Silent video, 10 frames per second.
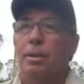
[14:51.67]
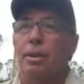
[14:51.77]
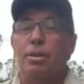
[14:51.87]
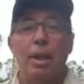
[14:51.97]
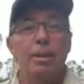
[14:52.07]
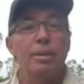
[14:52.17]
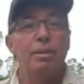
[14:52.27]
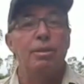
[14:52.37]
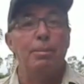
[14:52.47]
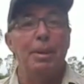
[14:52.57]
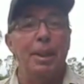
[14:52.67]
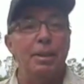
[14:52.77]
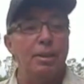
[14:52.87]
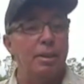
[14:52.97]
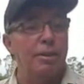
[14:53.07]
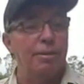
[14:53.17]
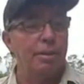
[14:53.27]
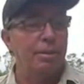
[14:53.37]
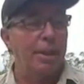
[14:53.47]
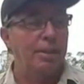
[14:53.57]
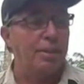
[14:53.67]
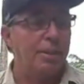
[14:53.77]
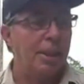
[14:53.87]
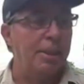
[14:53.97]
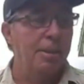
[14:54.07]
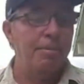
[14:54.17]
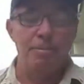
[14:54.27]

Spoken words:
The trials and tribulations, the frustrations, eh?